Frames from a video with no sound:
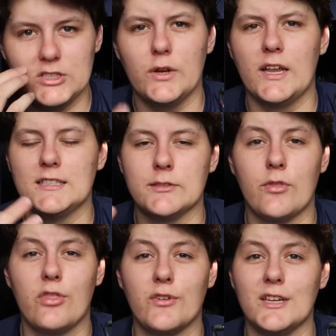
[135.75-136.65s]
it's only
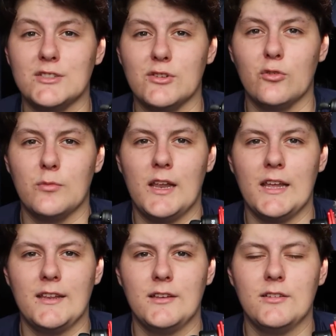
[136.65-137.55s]
S7 III, so
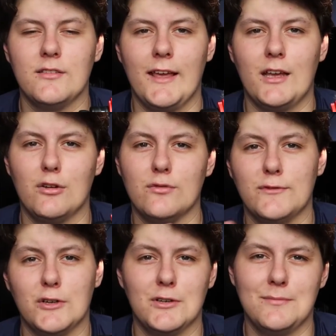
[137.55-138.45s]
normally they go
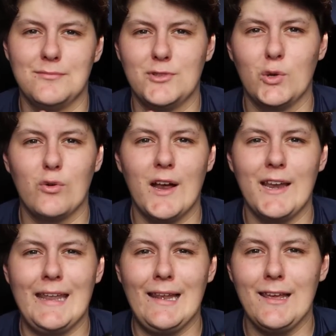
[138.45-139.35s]
for
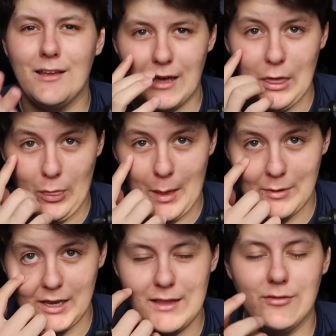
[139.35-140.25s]
$2,000 nearly, I
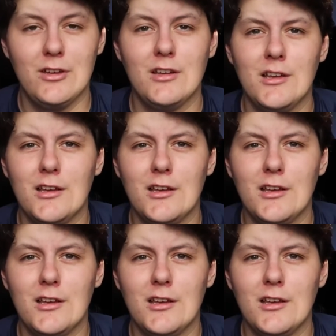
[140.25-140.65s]
believe.